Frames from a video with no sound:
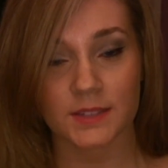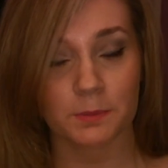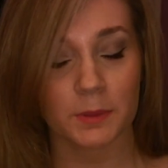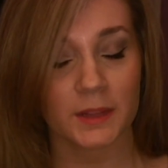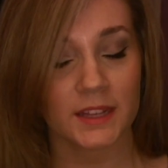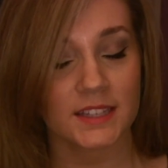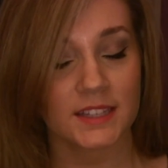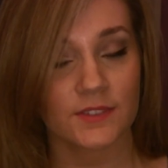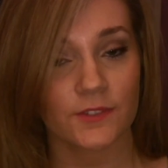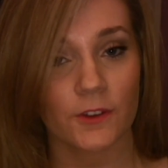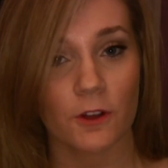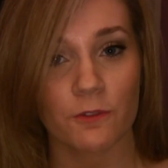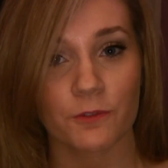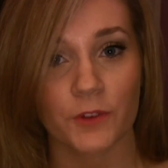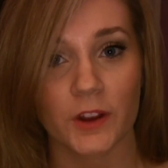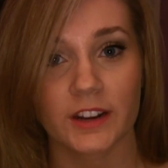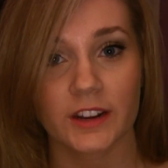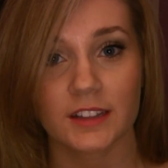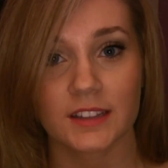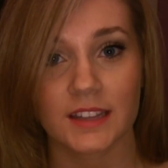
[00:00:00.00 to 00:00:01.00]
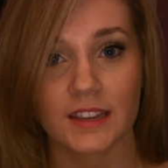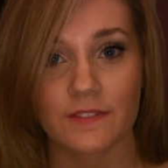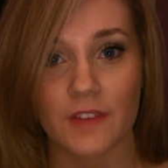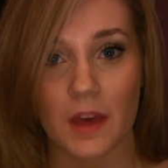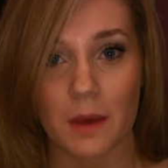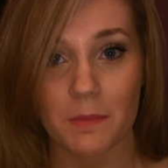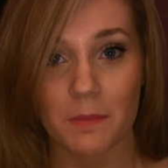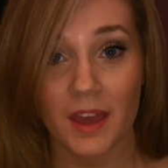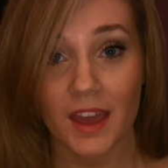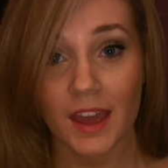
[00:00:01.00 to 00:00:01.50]
please feel free to leave
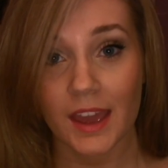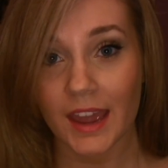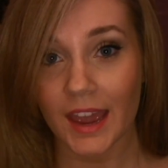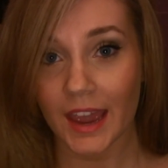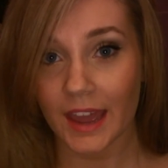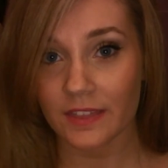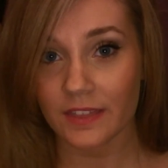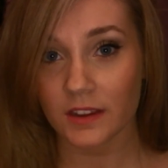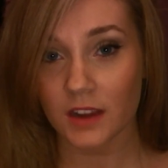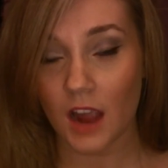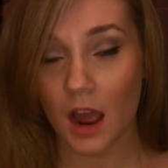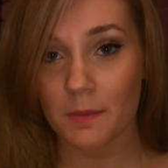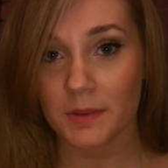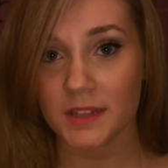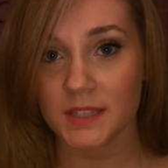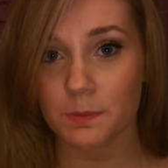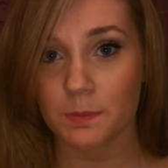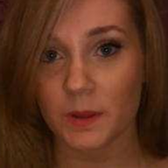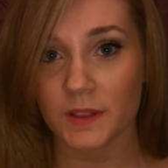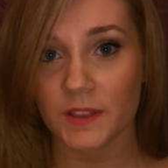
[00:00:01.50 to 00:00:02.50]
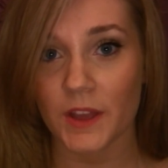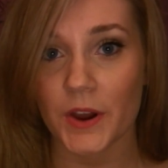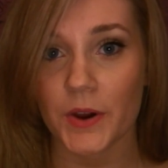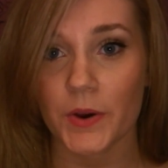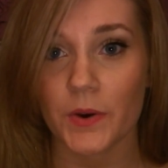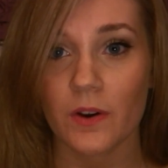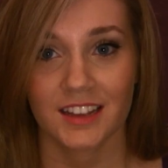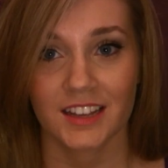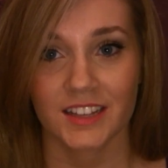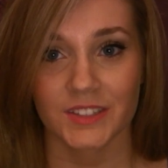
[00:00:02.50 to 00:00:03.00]
them in the comments below.